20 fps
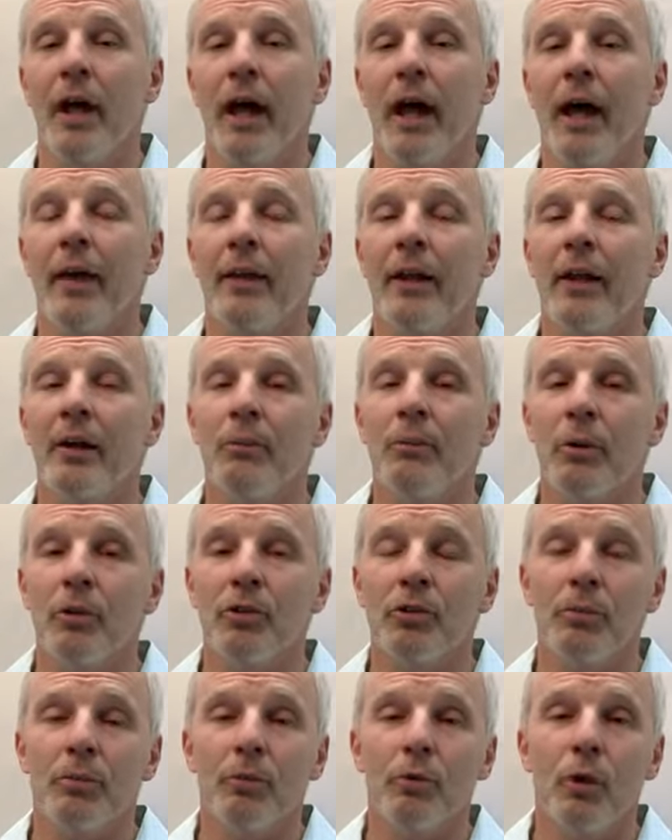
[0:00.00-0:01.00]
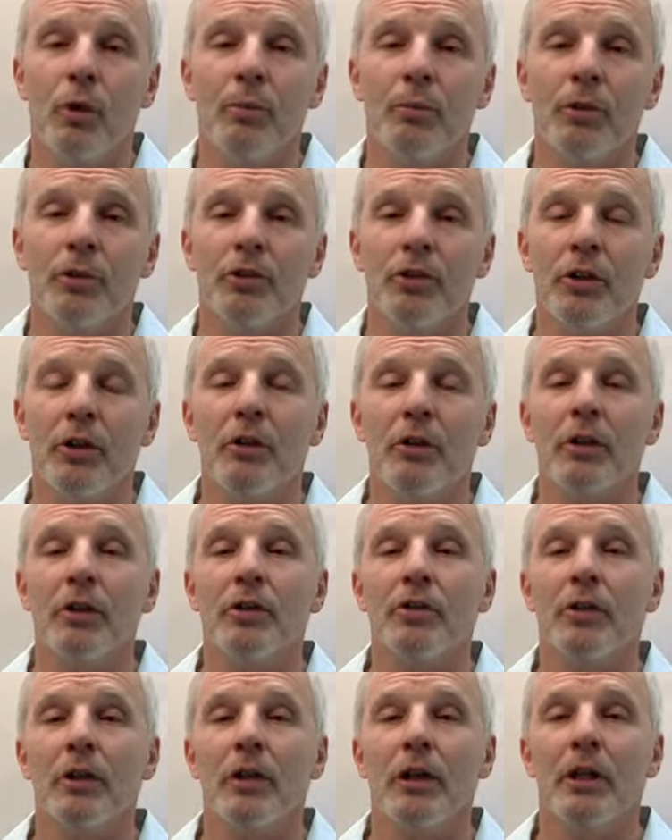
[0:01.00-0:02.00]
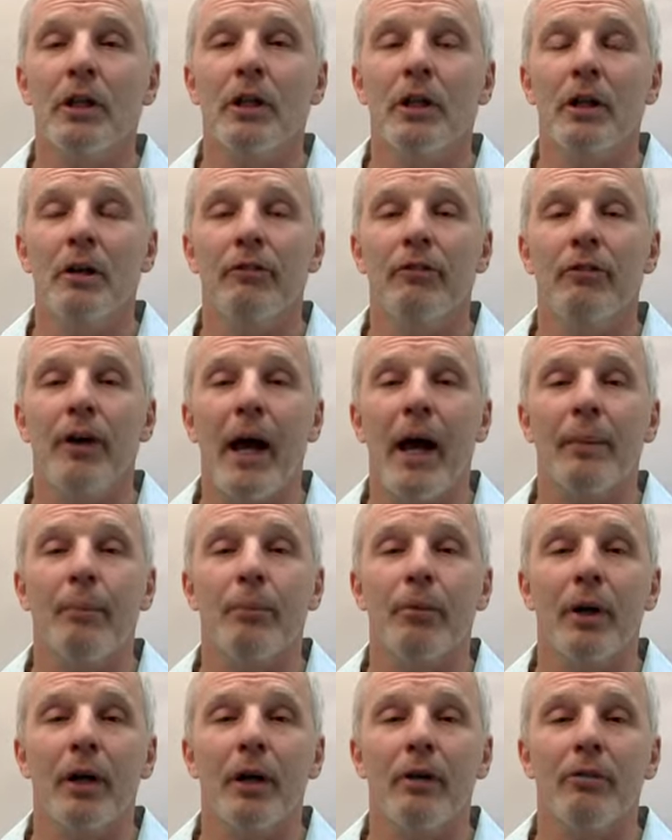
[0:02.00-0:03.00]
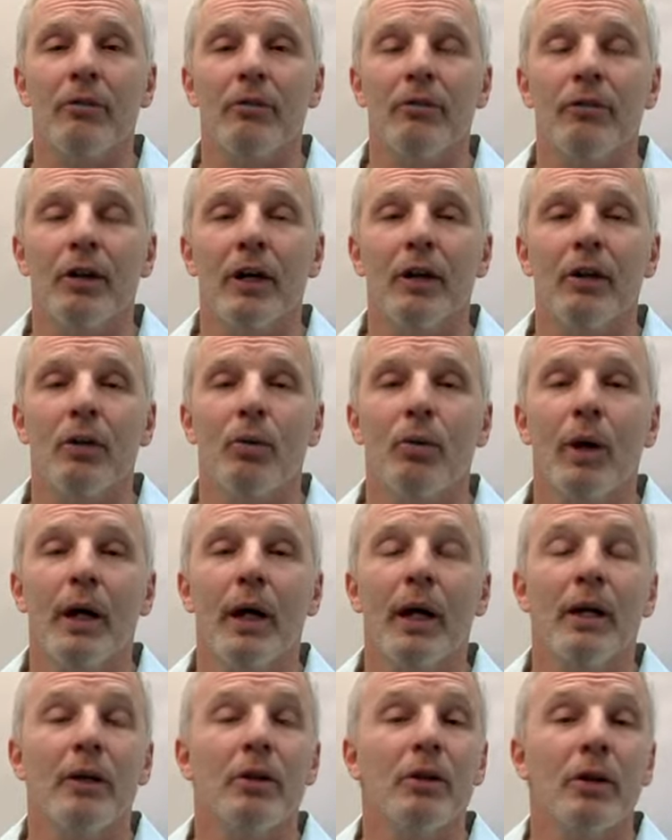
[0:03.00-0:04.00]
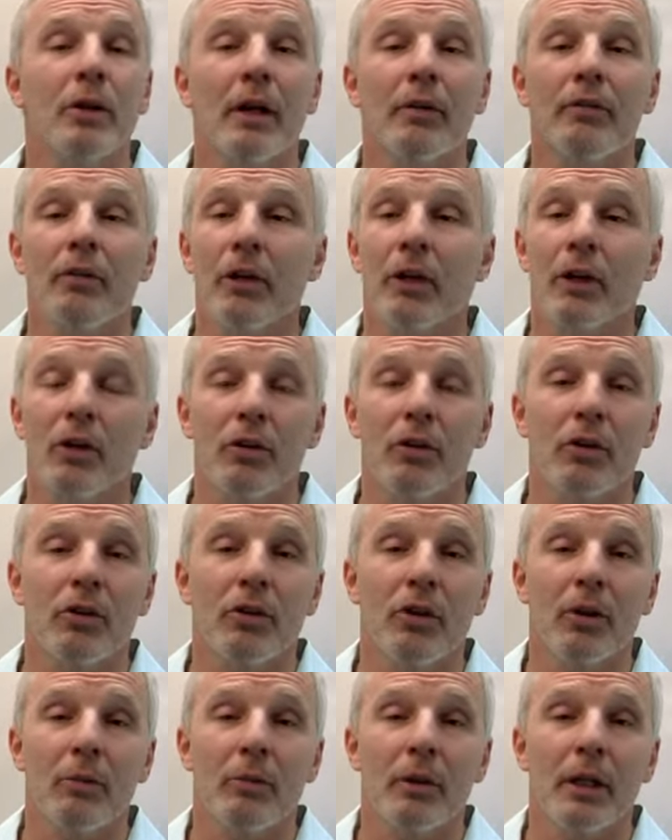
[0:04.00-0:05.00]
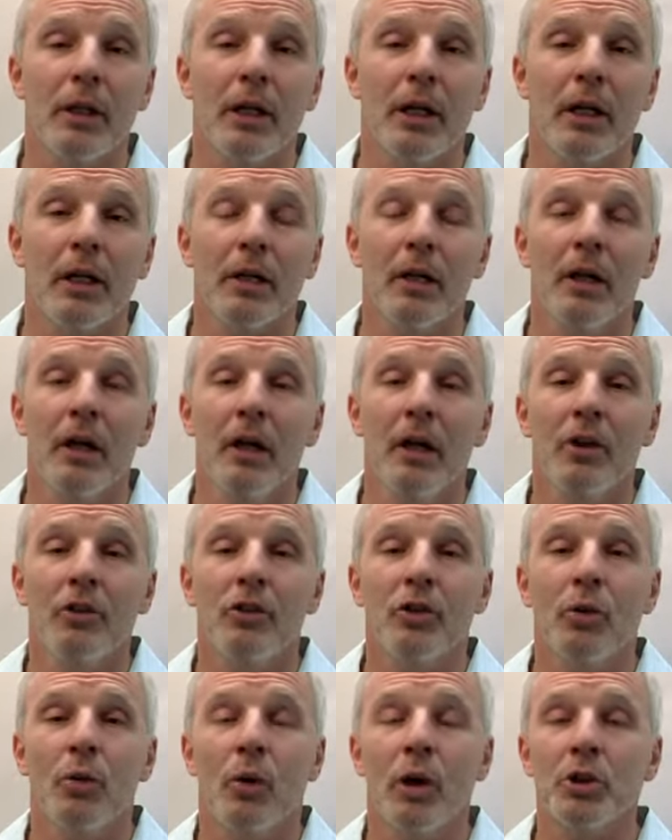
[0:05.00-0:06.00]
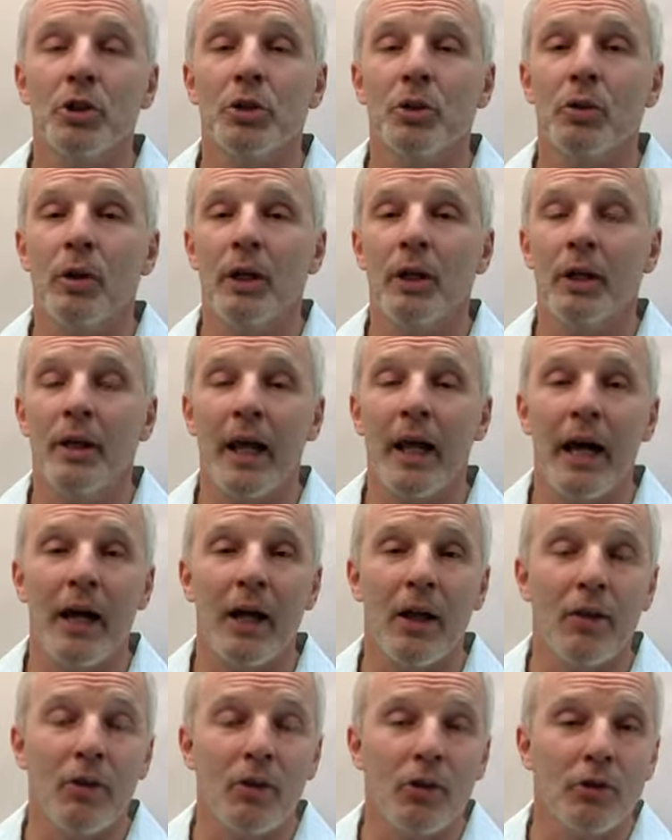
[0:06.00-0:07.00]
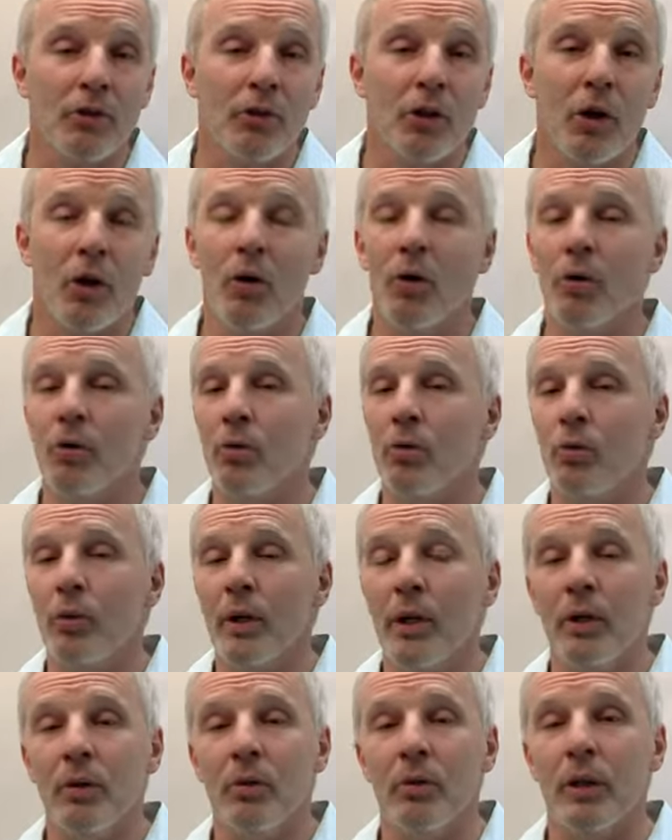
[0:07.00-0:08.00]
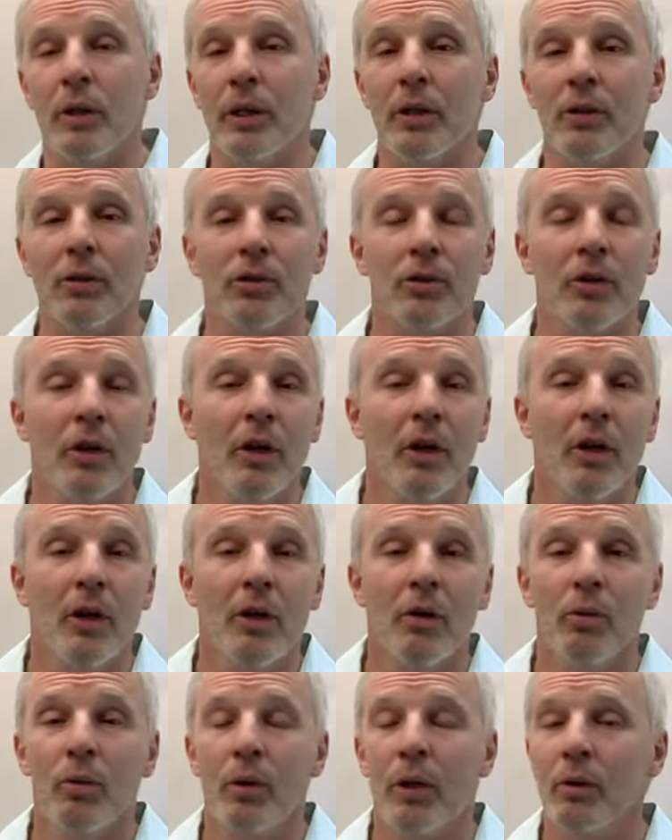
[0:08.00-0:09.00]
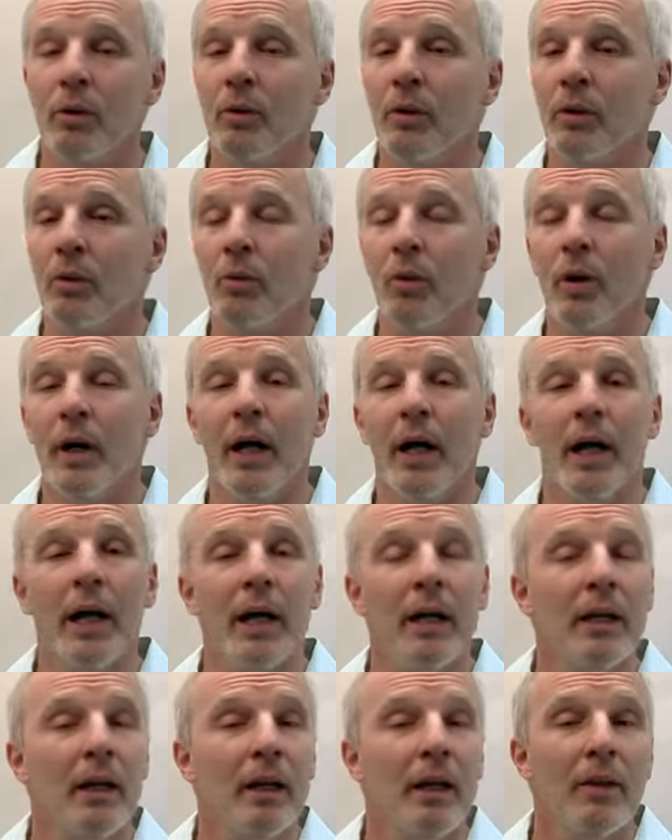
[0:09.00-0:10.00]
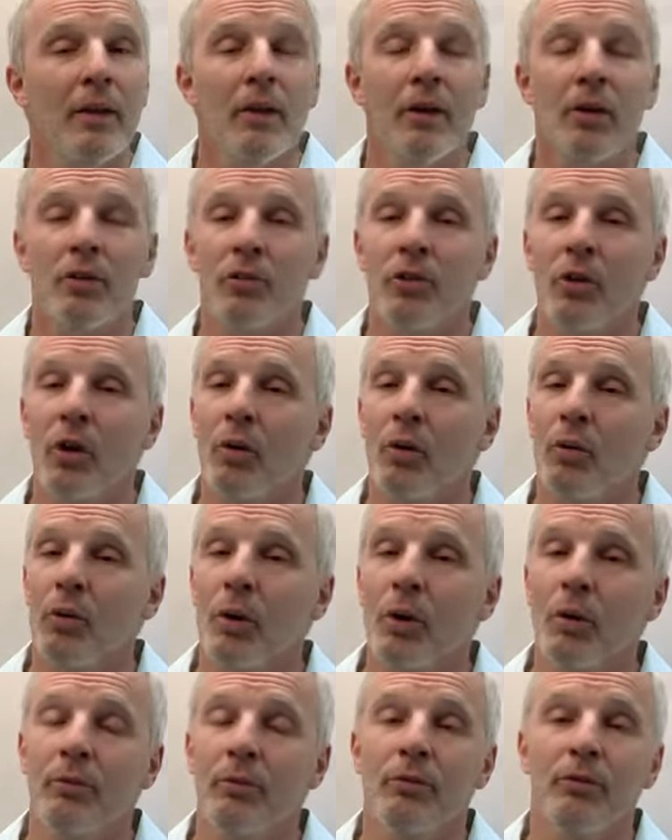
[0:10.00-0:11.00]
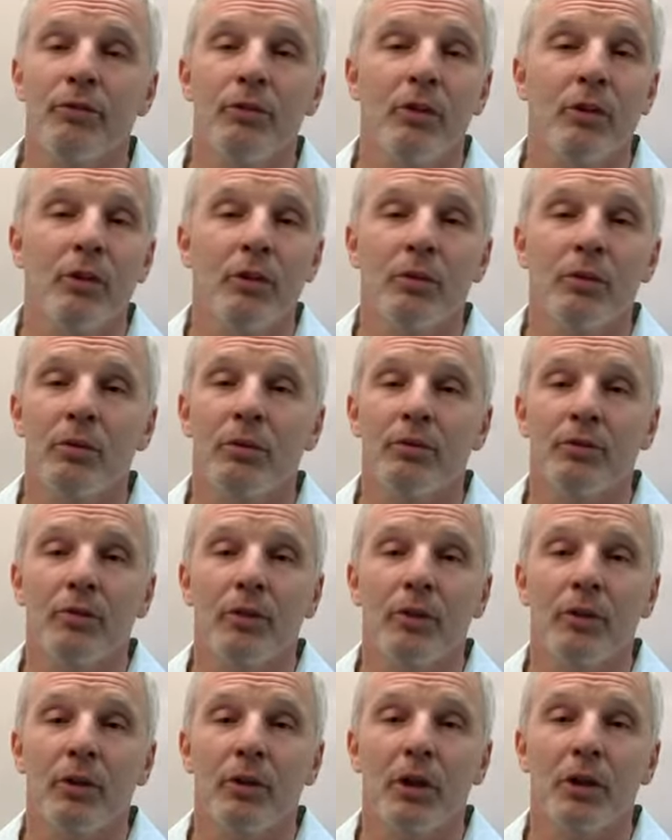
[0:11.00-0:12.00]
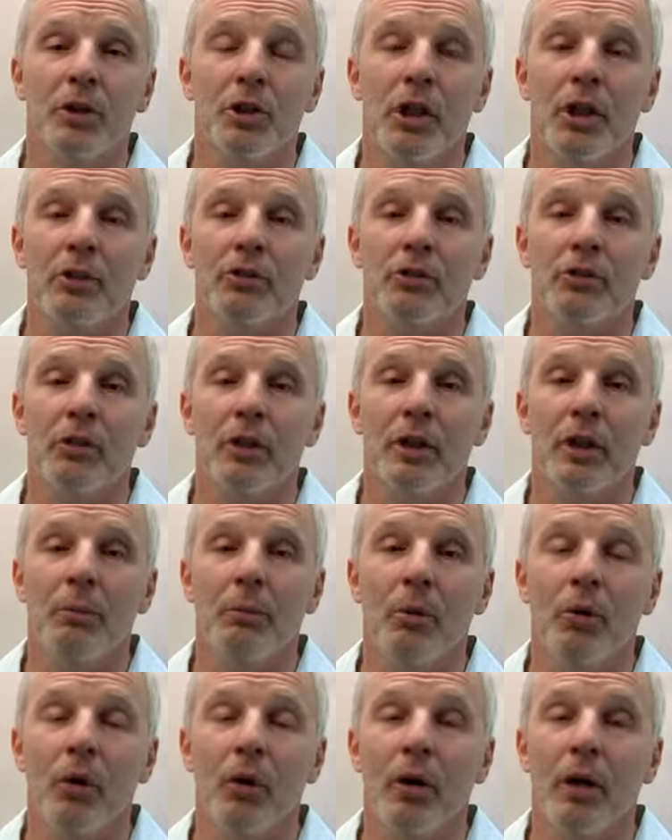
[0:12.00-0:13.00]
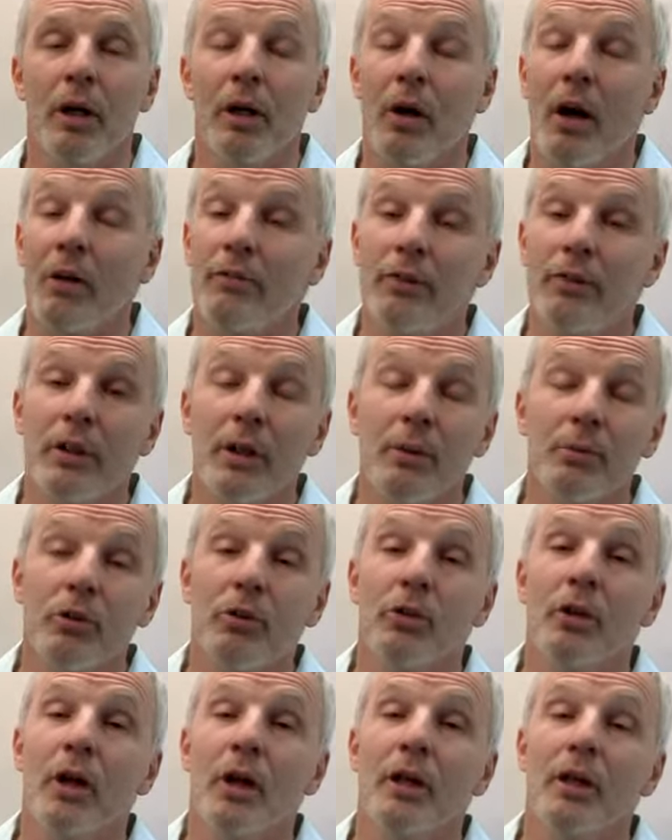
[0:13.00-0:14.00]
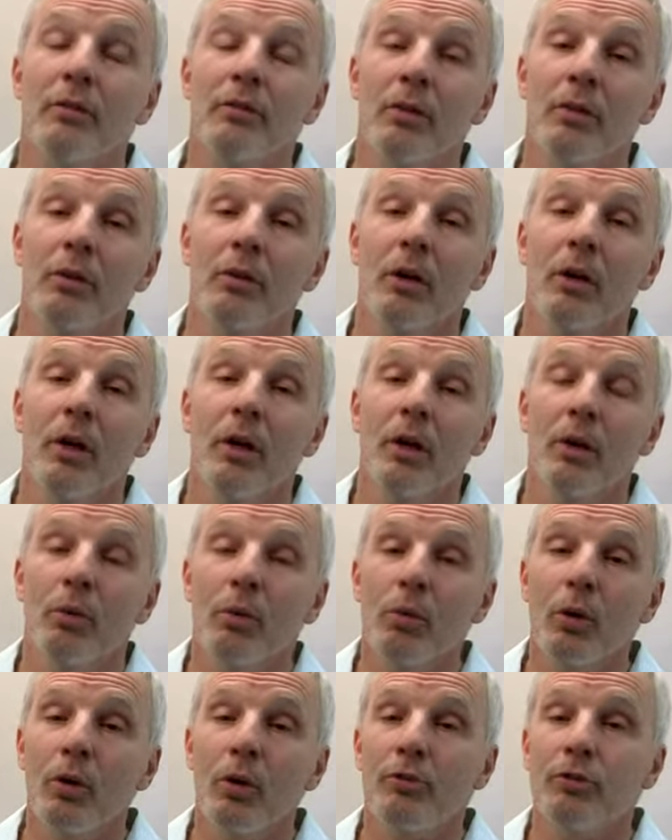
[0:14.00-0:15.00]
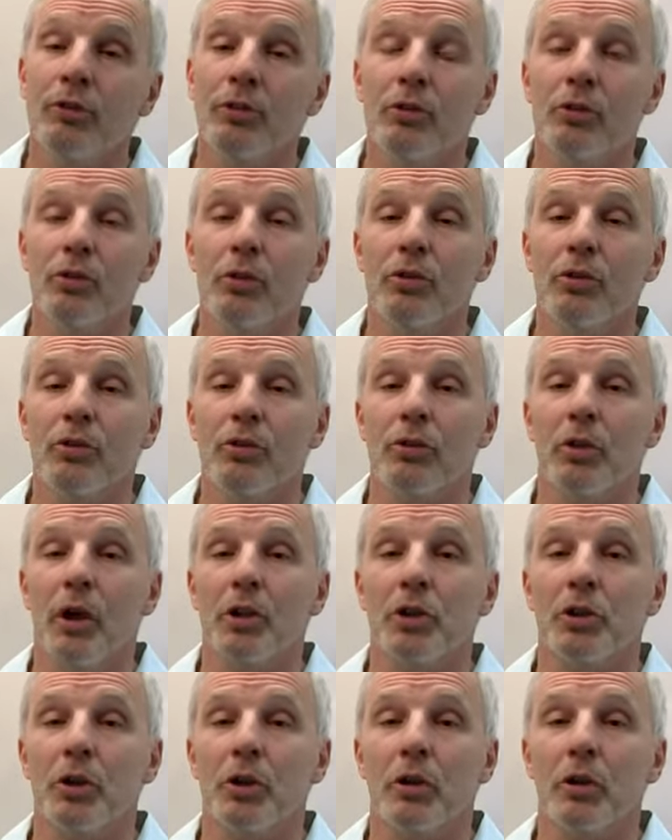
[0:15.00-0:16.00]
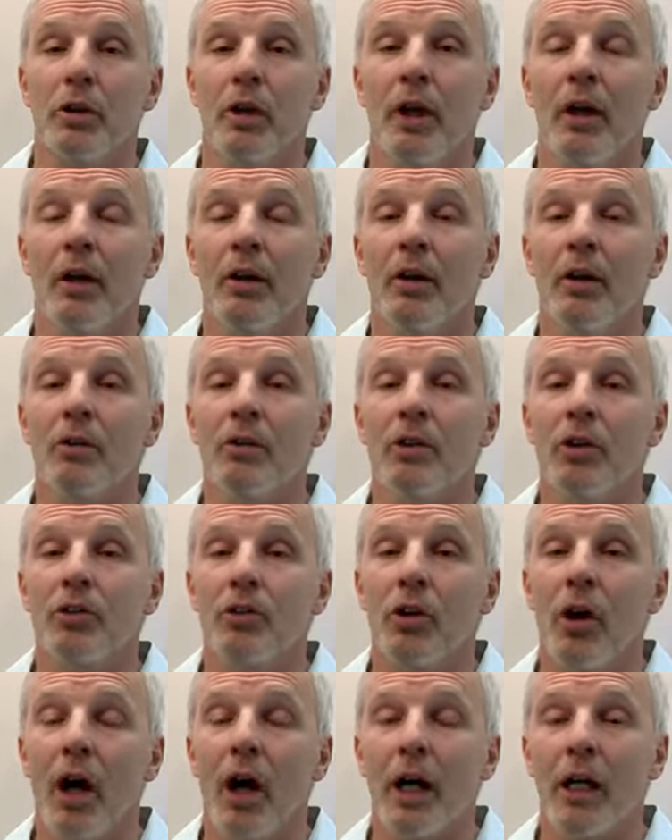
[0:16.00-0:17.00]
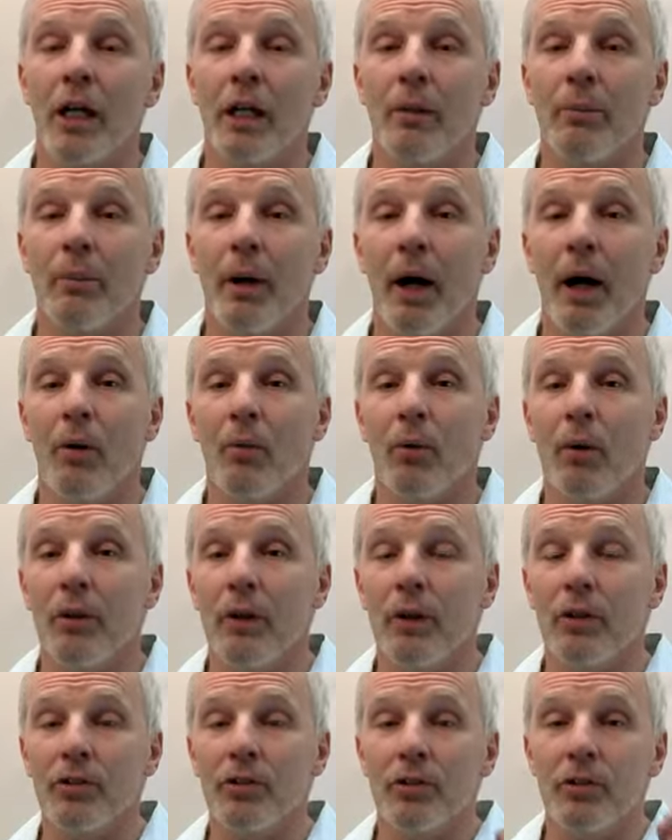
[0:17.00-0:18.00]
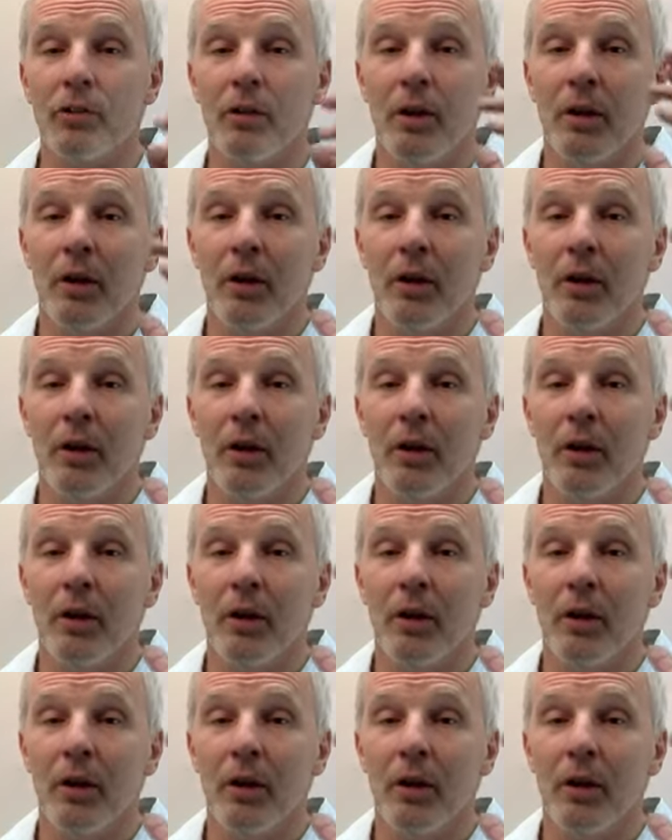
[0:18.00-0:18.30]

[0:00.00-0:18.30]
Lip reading: and then it will mysteriously evaporate and fade away, and you'll never hear the term again. So once you're into those toned renderings, rendering away, there's no room for gesture anymore, and oftentimes there's not even room for true structure. They're just talking about, well, this